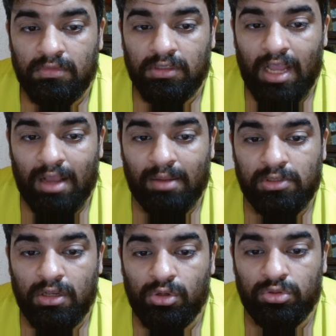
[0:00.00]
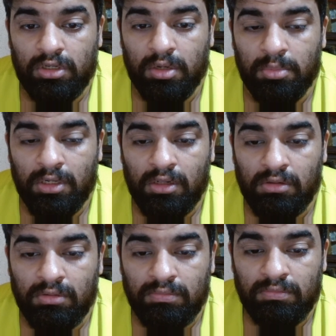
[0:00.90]
Absolute criminal.
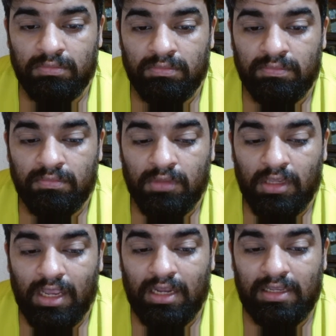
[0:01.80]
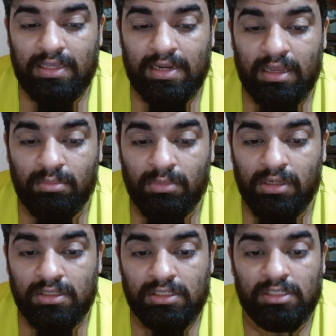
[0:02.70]
89 minutes, he's